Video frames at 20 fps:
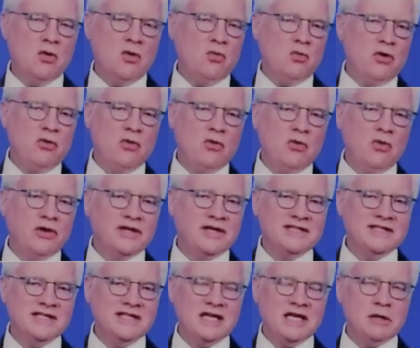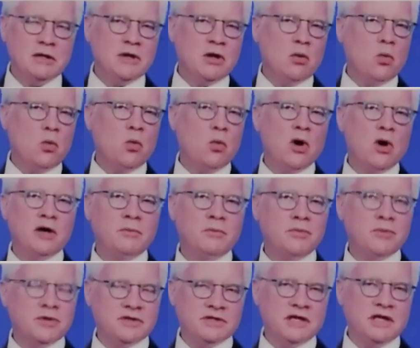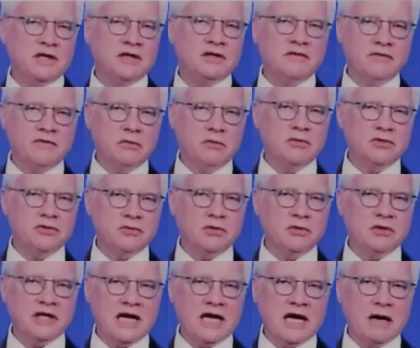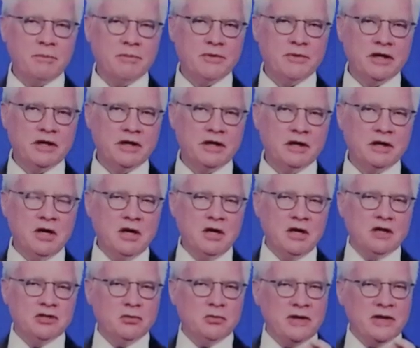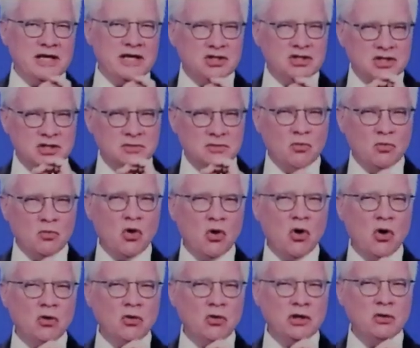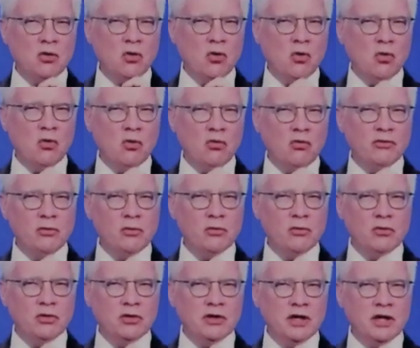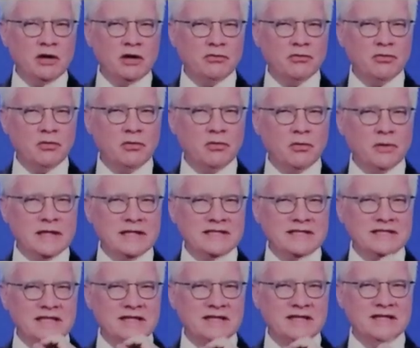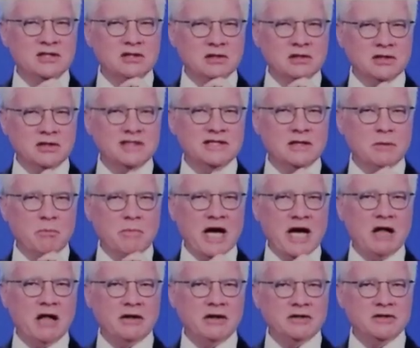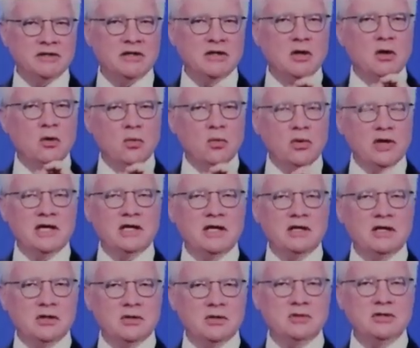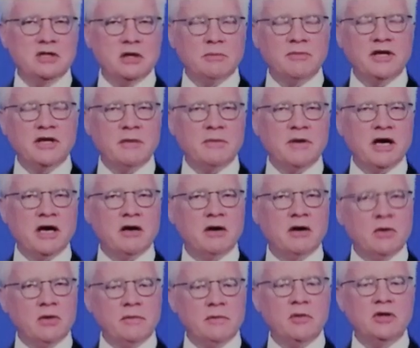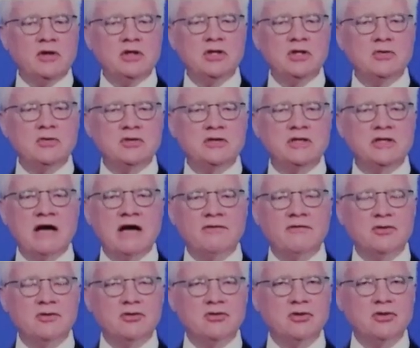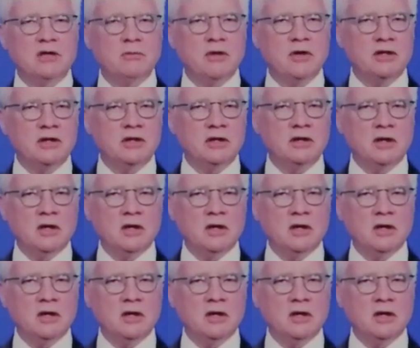we were only seeing about 1% of what was really happening. So we had a small little hole that we were looking through where we could see this looks imbalanced, we need to do something about it. And we would use that for treatment.